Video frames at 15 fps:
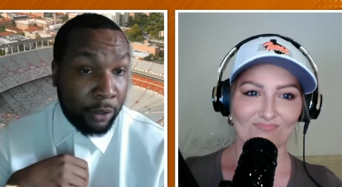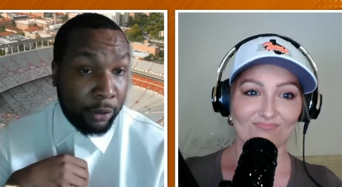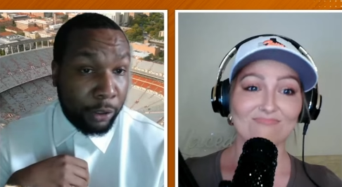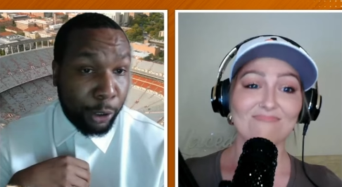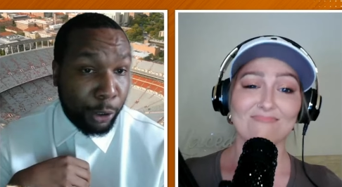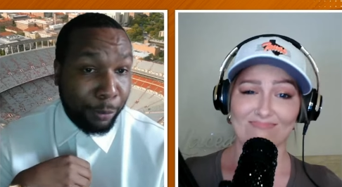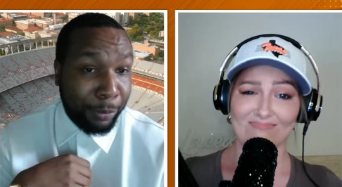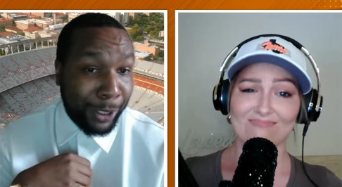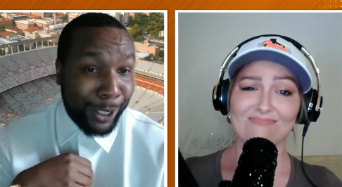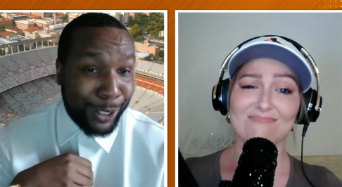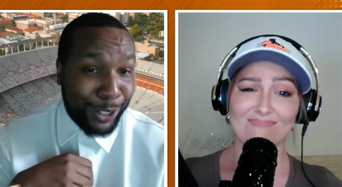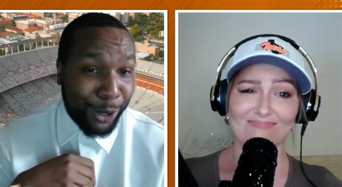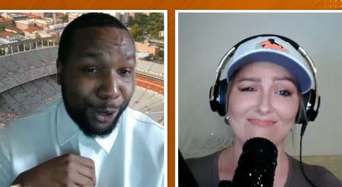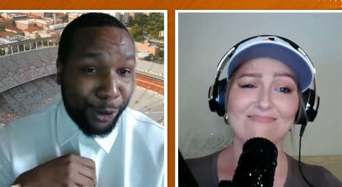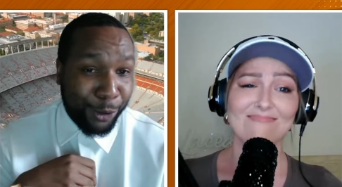Speaker 1: know, I mean, there's
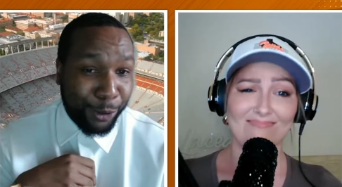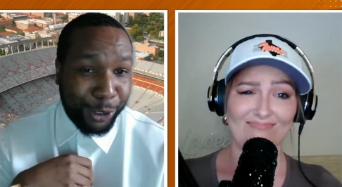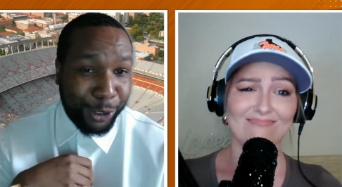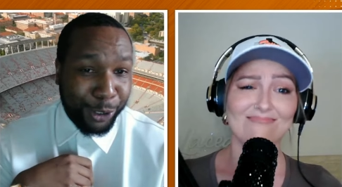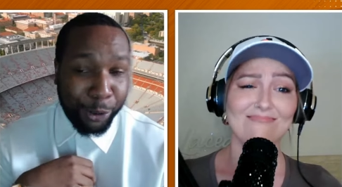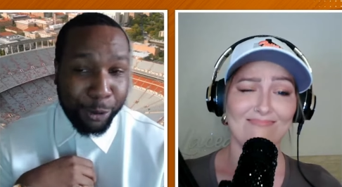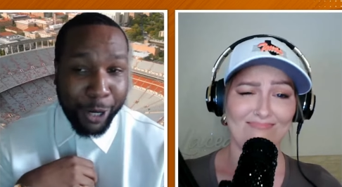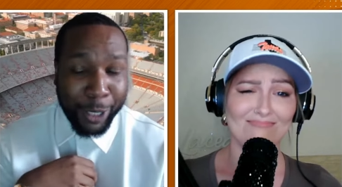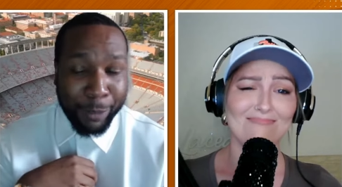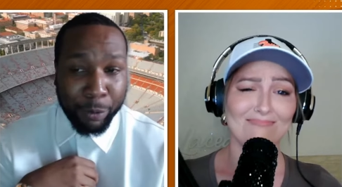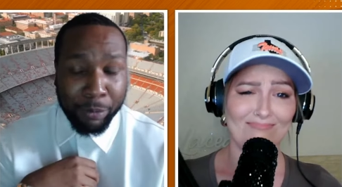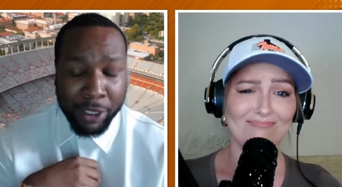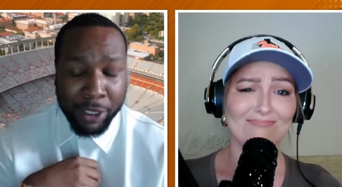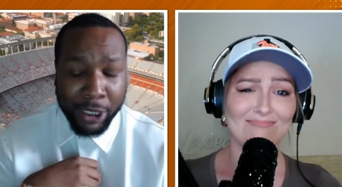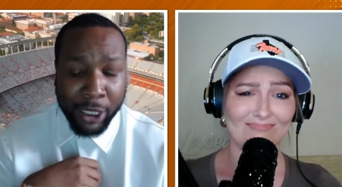no you know gripe with
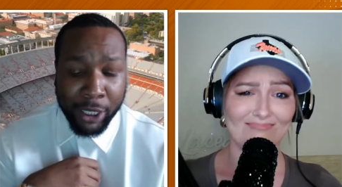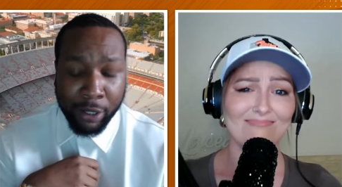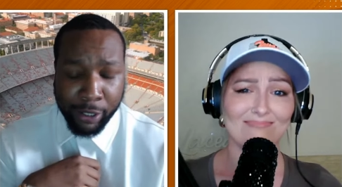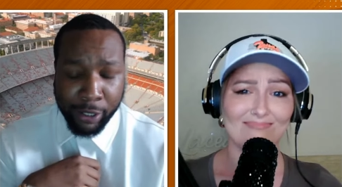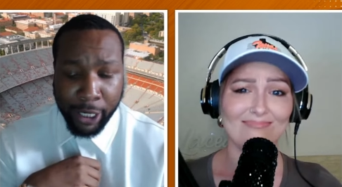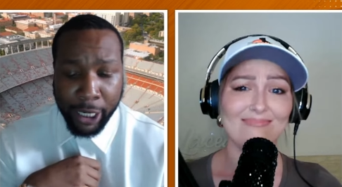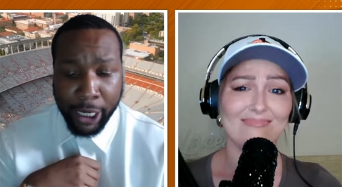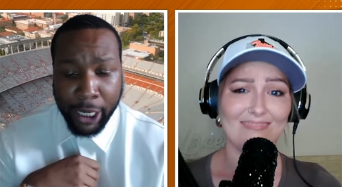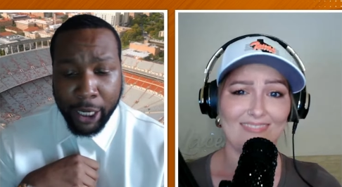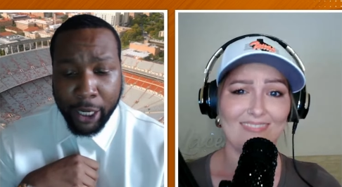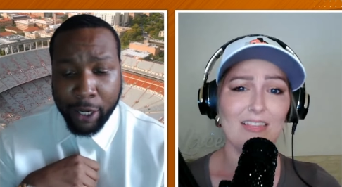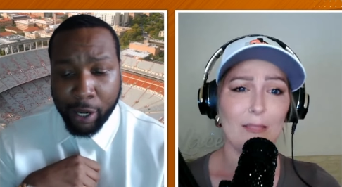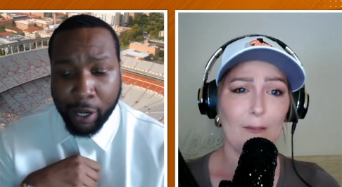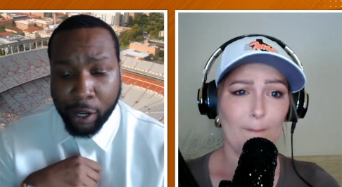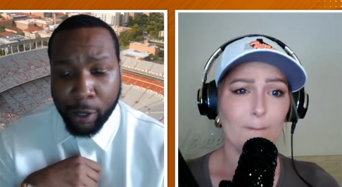me there.
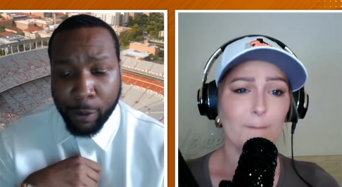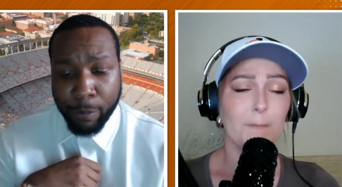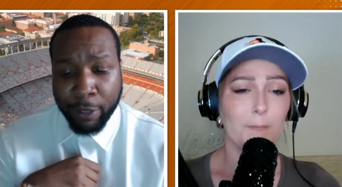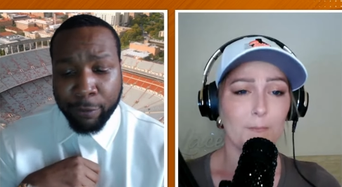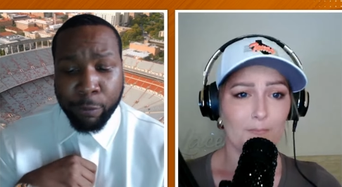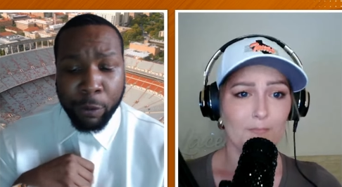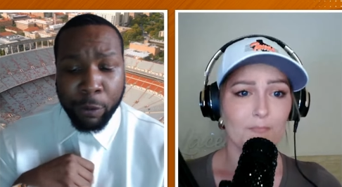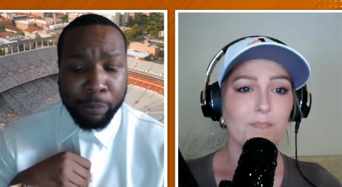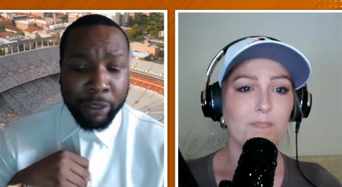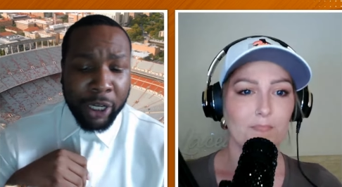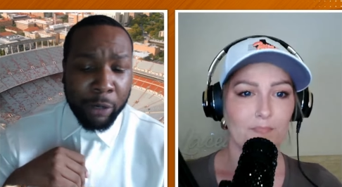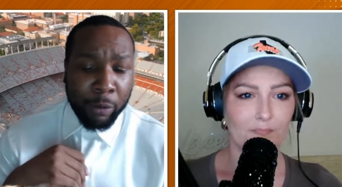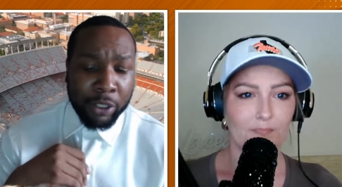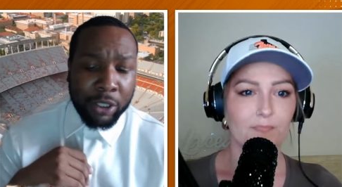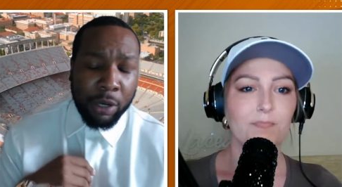Uh, if one player were
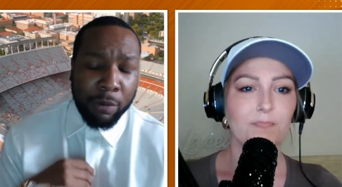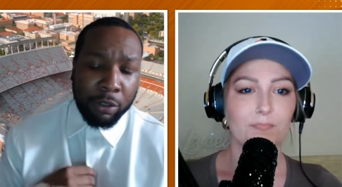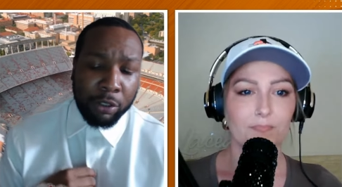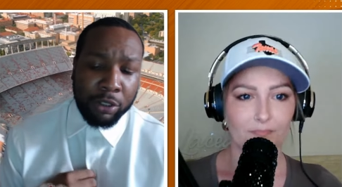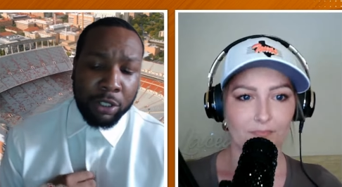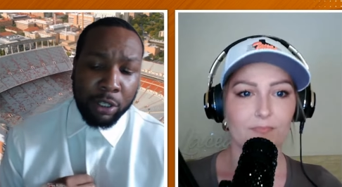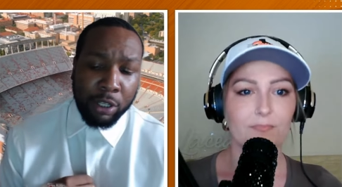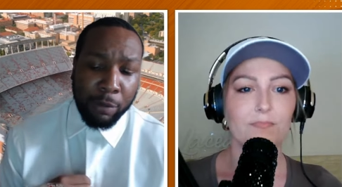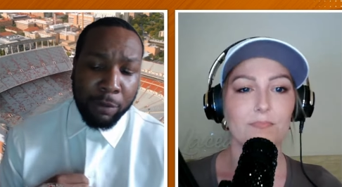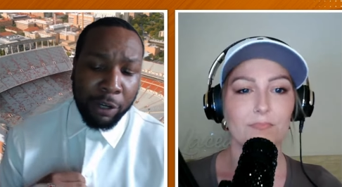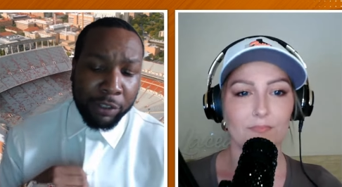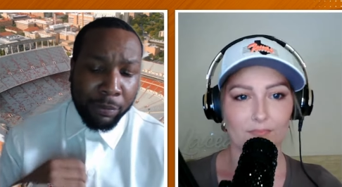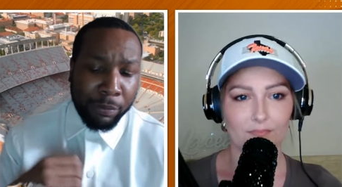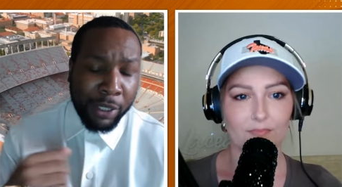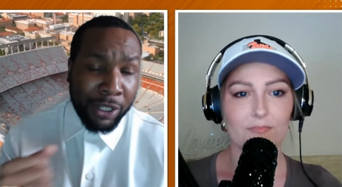to come to come off the
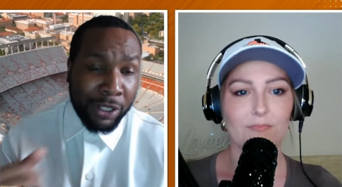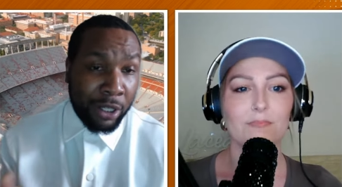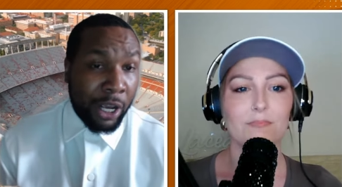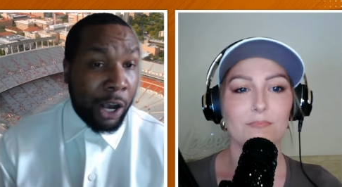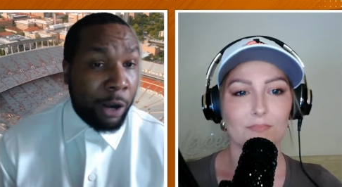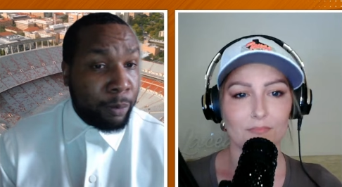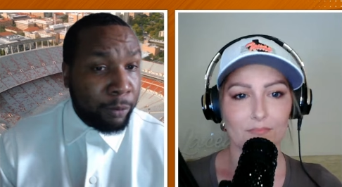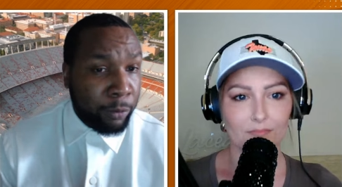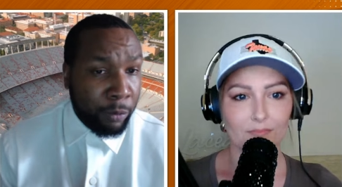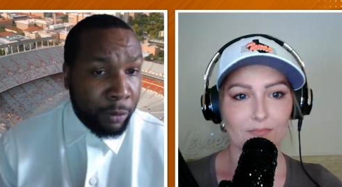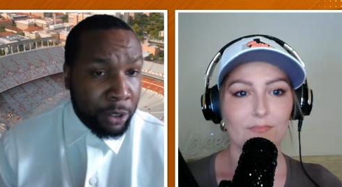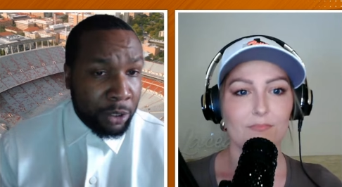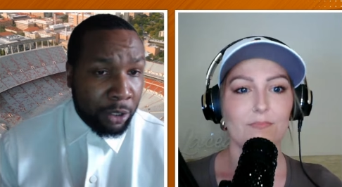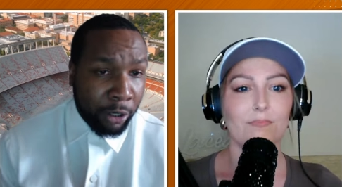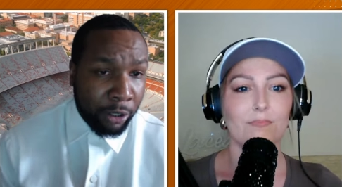bench and outperform a
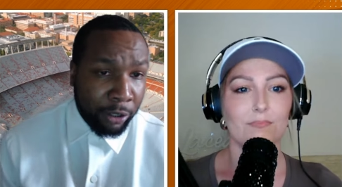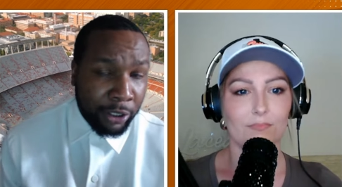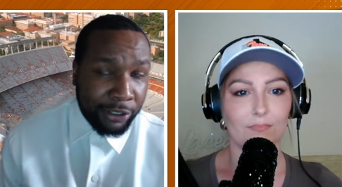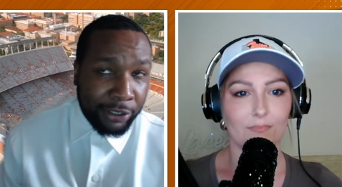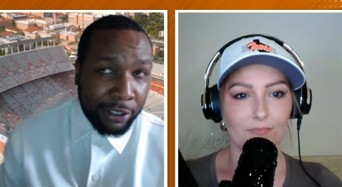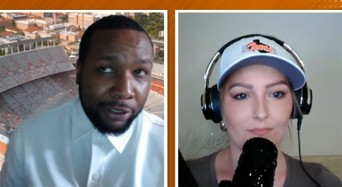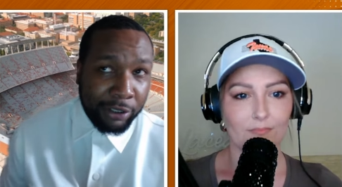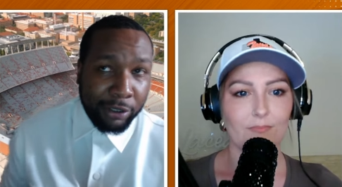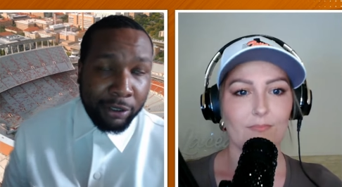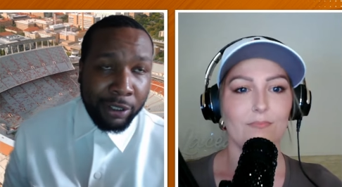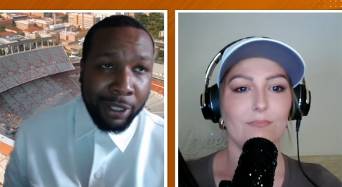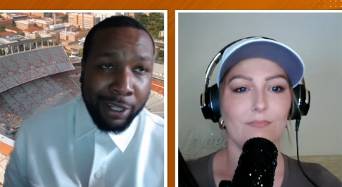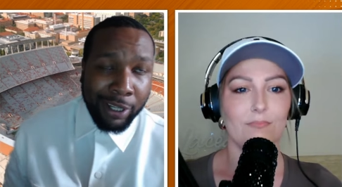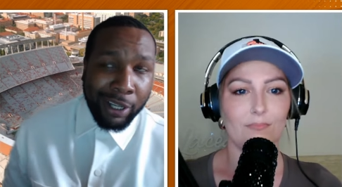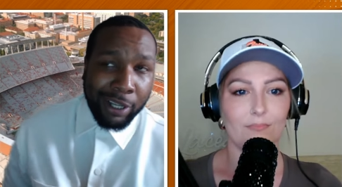starter this season,
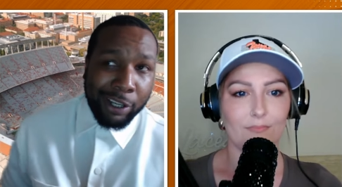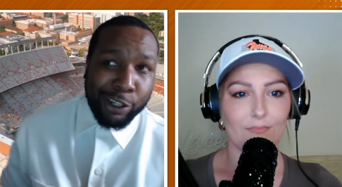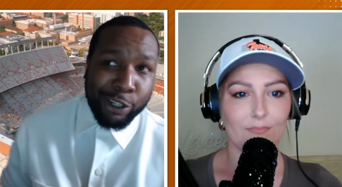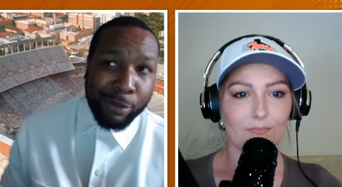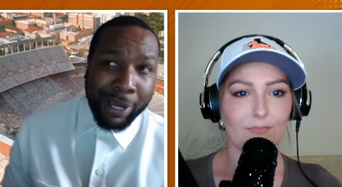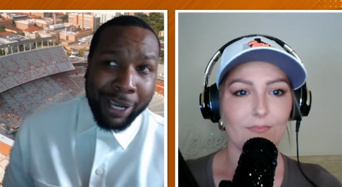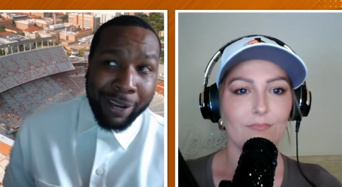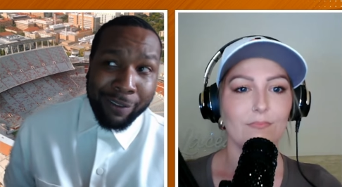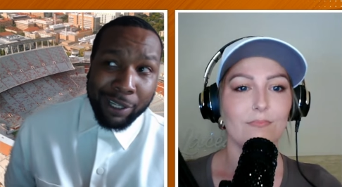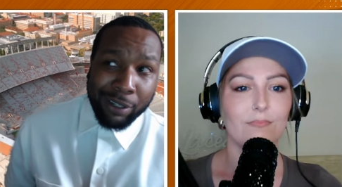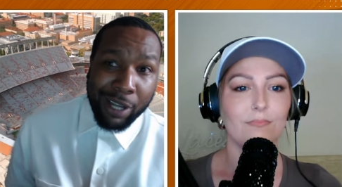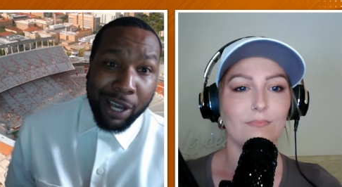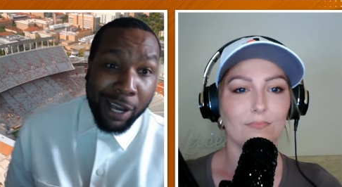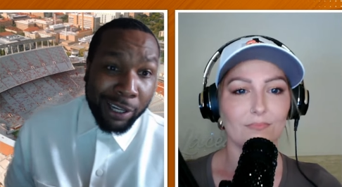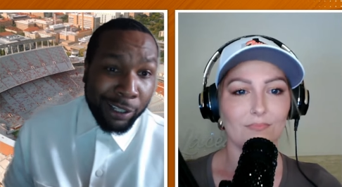um, I have a
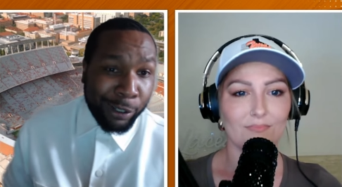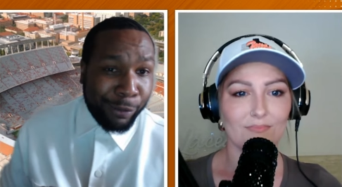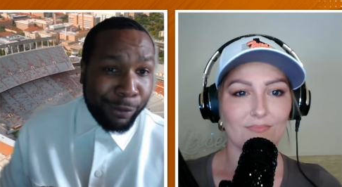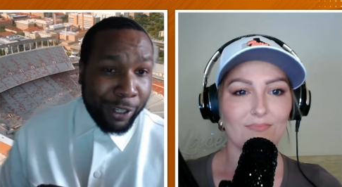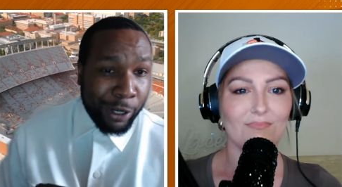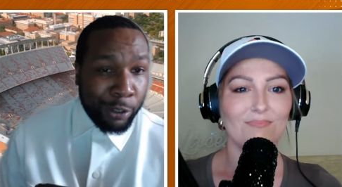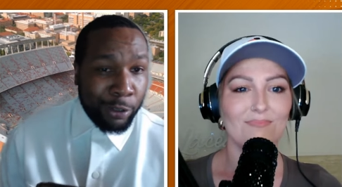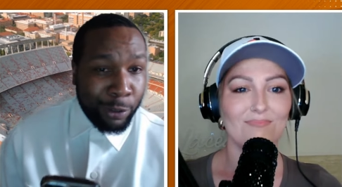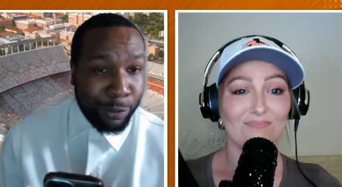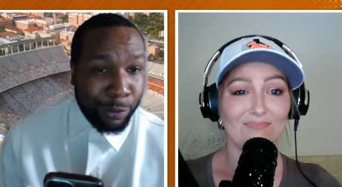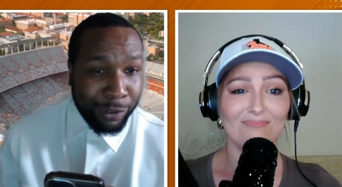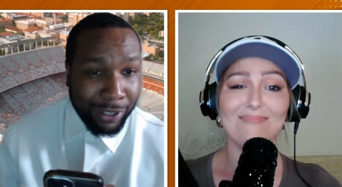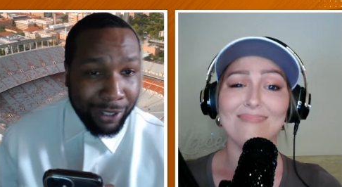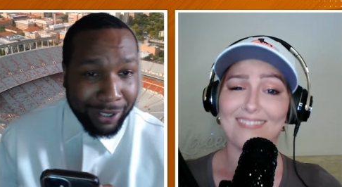lot of different answers for this.